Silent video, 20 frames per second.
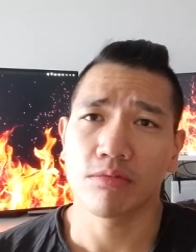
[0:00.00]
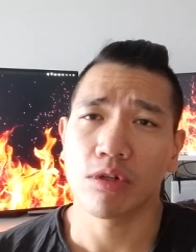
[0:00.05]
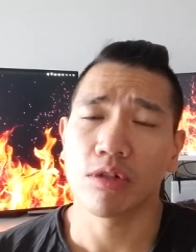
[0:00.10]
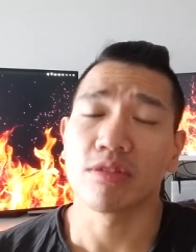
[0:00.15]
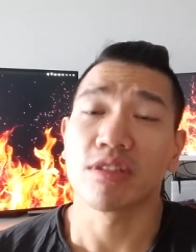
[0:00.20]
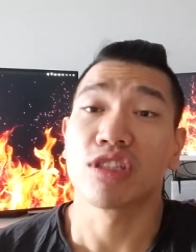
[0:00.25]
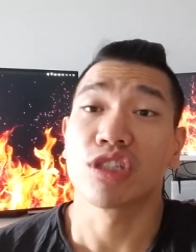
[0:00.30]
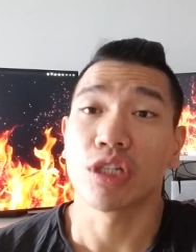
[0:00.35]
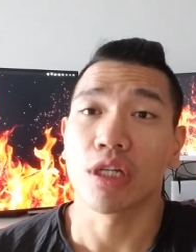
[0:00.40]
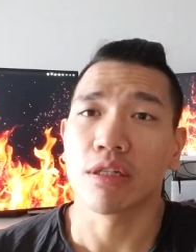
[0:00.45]
well,
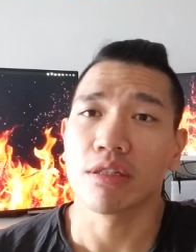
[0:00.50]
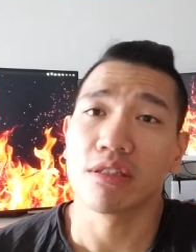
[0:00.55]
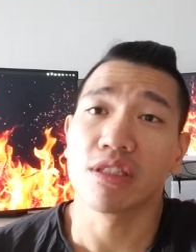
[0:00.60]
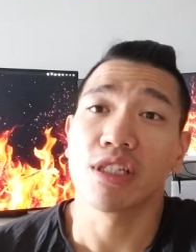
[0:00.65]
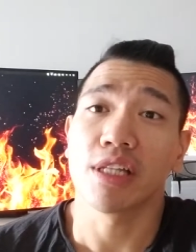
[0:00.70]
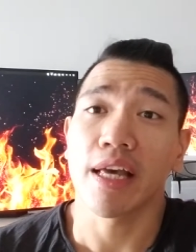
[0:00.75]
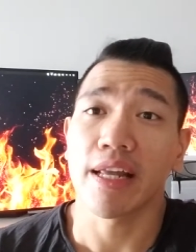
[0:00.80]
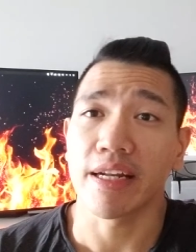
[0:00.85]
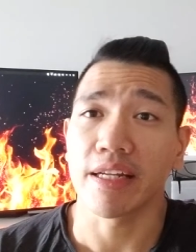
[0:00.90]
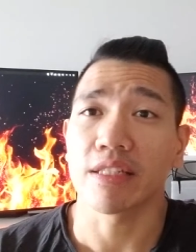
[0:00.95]
it's ge
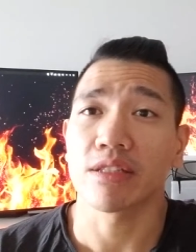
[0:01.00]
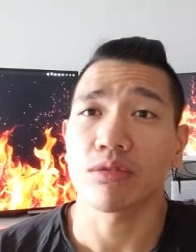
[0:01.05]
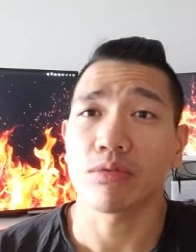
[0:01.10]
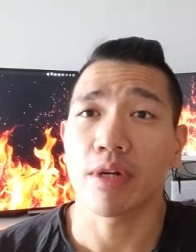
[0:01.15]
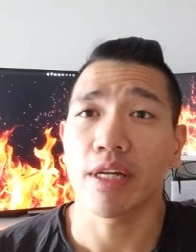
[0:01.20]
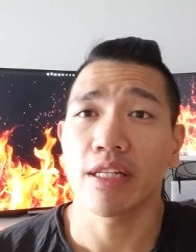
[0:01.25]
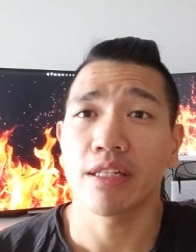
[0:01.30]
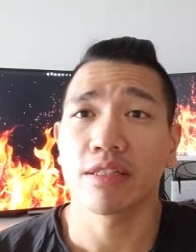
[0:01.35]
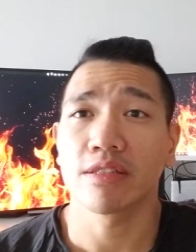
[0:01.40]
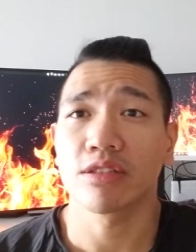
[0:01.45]
genetics,
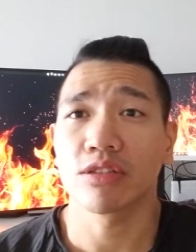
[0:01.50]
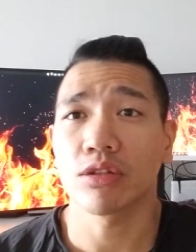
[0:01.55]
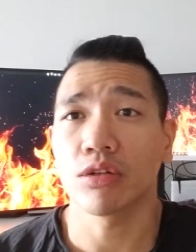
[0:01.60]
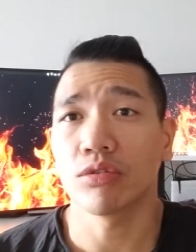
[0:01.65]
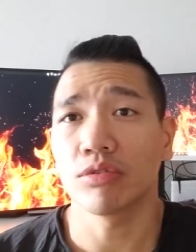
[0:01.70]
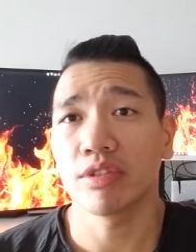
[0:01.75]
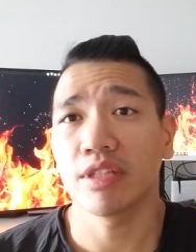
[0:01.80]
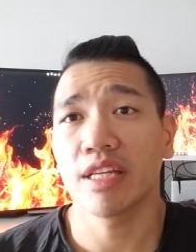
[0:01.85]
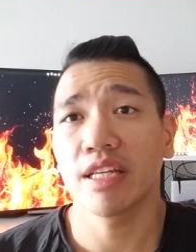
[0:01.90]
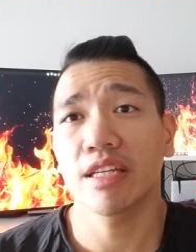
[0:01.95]
right?
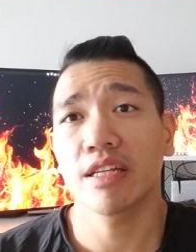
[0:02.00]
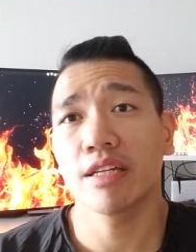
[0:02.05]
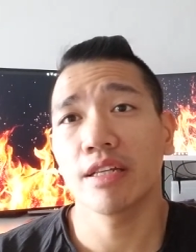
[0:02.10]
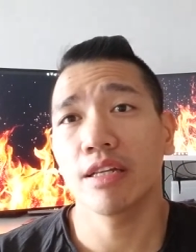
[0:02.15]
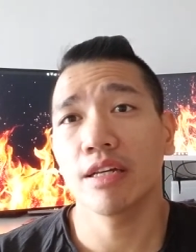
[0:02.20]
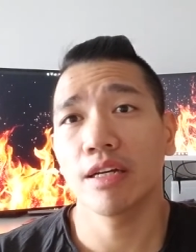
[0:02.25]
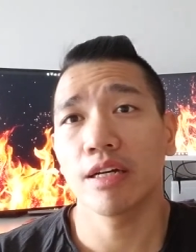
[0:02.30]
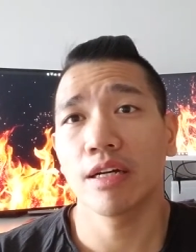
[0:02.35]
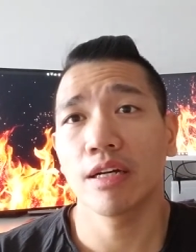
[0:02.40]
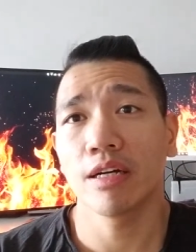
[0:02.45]
So they could
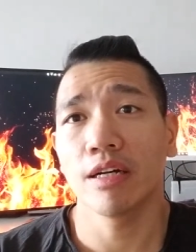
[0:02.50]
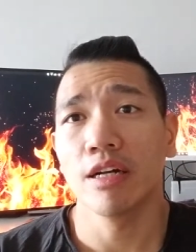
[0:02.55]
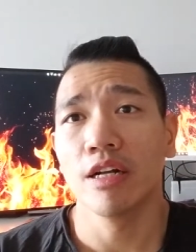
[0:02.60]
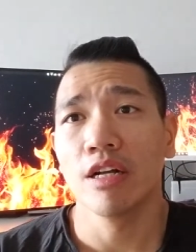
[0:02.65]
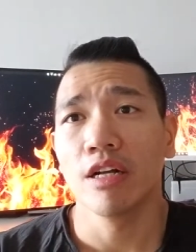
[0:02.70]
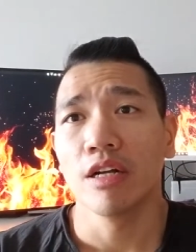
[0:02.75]
uh,